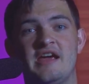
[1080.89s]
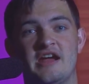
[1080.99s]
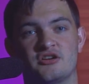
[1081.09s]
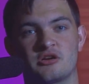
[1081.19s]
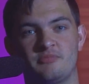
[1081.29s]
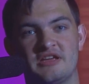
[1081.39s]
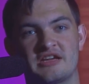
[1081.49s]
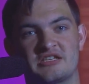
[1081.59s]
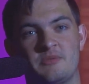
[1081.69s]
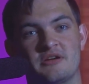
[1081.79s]
a AAA
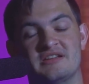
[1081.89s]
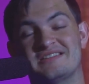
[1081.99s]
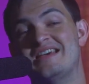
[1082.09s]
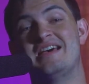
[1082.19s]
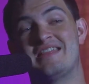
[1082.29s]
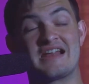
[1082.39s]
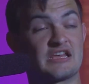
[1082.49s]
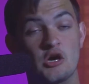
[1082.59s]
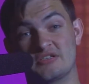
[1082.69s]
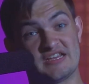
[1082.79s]
experience
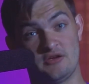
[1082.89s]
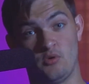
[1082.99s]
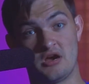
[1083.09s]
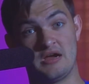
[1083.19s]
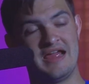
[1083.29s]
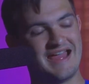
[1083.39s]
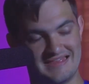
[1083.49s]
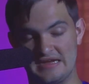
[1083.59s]
that goes anywhere, and